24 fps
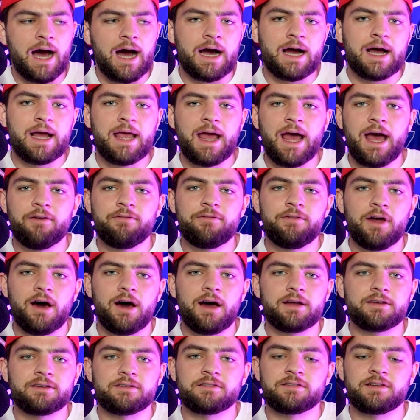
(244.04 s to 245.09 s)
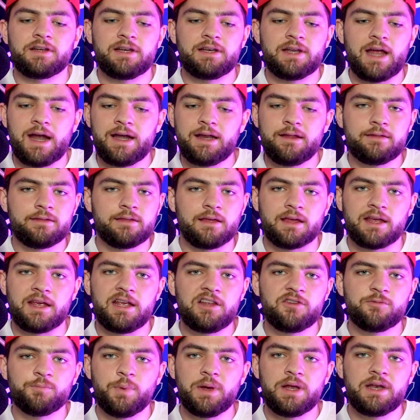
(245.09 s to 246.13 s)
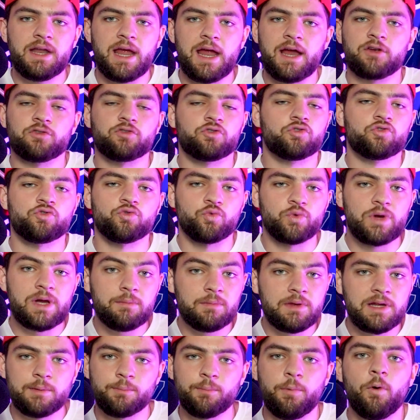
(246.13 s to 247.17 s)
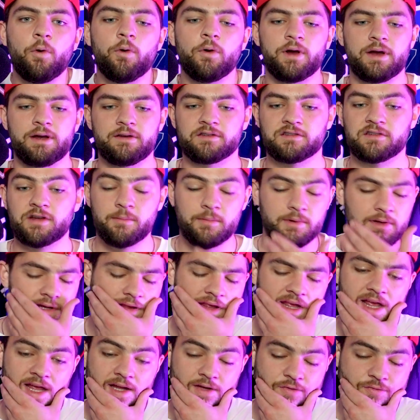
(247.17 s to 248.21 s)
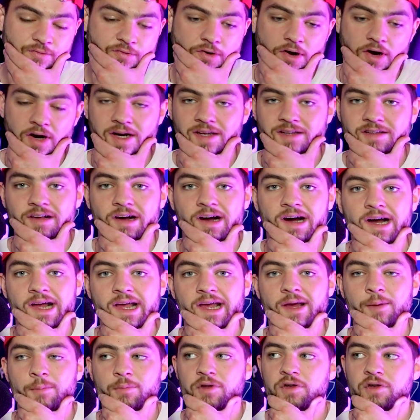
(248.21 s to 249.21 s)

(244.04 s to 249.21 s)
I have not seen anything. He's been extremely important in Summer League as far as I am